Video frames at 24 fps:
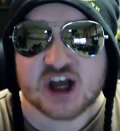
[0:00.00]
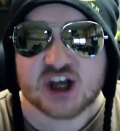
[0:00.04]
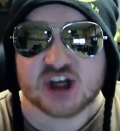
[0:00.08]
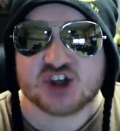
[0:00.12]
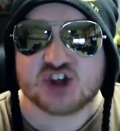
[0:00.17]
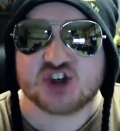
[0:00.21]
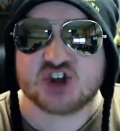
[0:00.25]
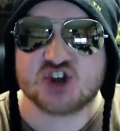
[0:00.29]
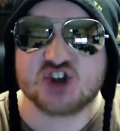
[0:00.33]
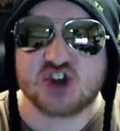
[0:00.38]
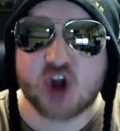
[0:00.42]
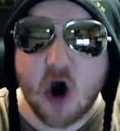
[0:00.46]

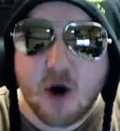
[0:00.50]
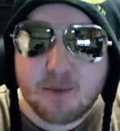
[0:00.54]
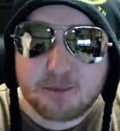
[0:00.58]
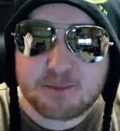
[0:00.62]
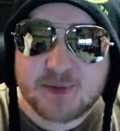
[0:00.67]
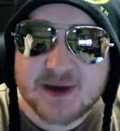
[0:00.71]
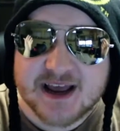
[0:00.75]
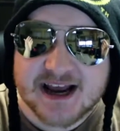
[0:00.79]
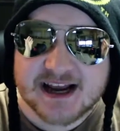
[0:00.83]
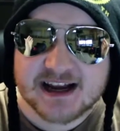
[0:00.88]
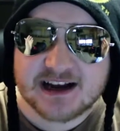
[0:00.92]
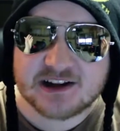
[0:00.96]
Stop
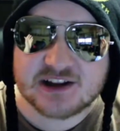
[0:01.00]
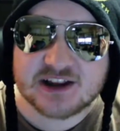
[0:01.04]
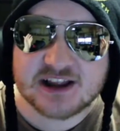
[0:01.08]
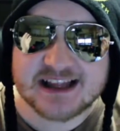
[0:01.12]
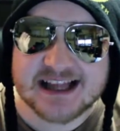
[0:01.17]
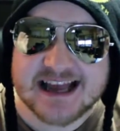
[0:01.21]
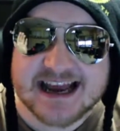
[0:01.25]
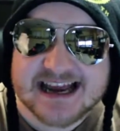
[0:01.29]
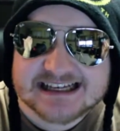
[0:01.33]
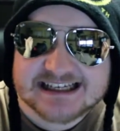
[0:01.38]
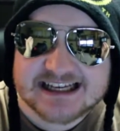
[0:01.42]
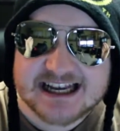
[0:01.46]
being a
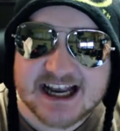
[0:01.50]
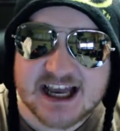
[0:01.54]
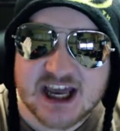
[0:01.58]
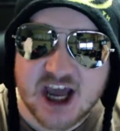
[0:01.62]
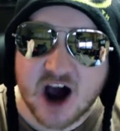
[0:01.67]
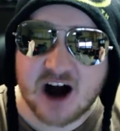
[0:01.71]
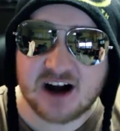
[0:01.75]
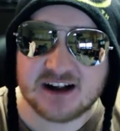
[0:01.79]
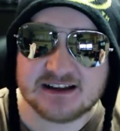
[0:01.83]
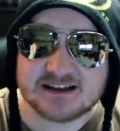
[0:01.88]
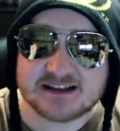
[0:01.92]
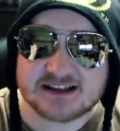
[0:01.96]
lazy
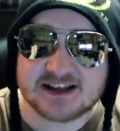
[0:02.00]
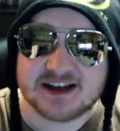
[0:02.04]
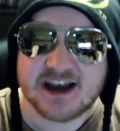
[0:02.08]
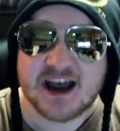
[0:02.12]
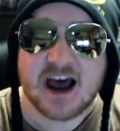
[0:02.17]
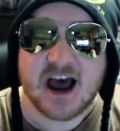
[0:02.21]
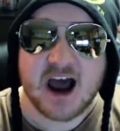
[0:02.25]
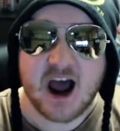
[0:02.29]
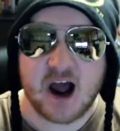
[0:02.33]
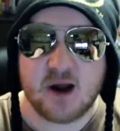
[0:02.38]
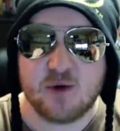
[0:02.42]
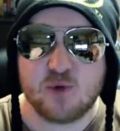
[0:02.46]
cunt
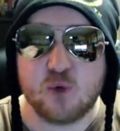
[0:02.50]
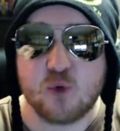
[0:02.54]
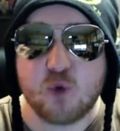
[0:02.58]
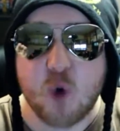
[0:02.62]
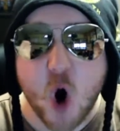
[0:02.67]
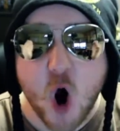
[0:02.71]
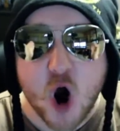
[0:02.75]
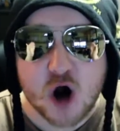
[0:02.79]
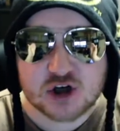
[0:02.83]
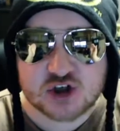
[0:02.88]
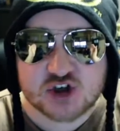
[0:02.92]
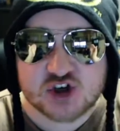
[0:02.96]
and
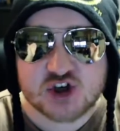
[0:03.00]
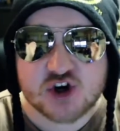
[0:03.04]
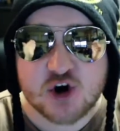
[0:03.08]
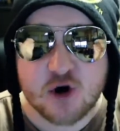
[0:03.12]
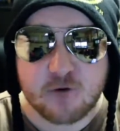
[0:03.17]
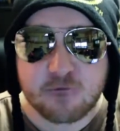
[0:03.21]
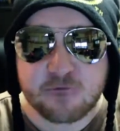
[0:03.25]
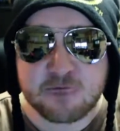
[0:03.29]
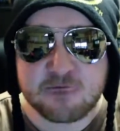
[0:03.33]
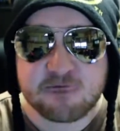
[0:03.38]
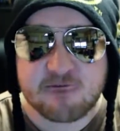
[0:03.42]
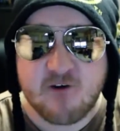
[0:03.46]
watch
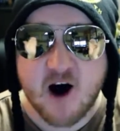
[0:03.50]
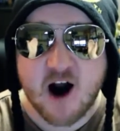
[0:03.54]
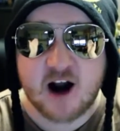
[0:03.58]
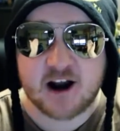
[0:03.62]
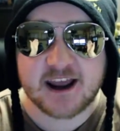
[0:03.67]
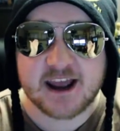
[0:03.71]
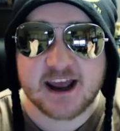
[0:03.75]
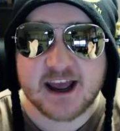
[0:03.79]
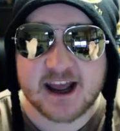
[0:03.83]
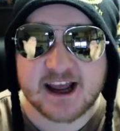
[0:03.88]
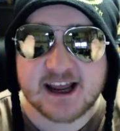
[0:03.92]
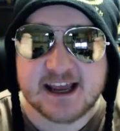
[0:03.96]
your
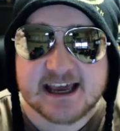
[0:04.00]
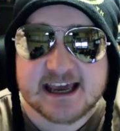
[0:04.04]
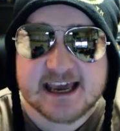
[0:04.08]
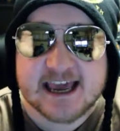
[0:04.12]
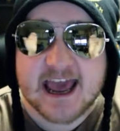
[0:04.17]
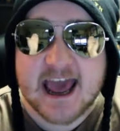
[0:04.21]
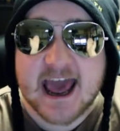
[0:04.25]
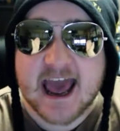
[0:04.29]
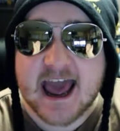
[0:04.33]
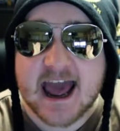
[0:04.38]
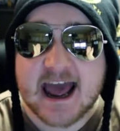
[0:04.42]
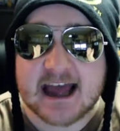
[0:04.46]
fucking
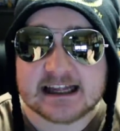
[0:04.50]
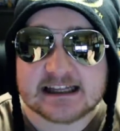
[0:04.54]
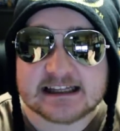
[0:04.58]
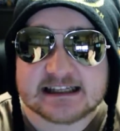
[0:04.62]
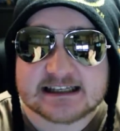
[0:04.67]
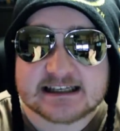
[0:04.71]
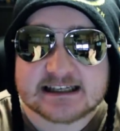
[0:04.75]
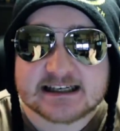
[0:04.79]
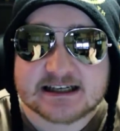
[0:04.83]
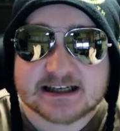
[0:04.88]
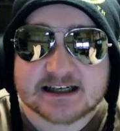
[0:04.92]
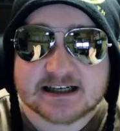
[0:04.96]

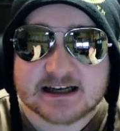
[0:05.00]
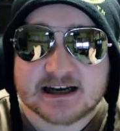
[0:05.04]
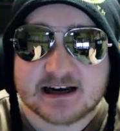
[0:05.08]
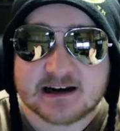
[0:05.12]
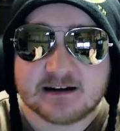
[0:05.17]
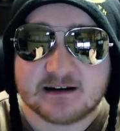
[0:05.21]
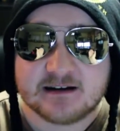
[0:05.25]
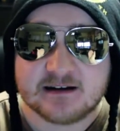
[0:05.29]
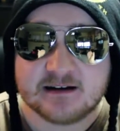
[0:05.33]
kids!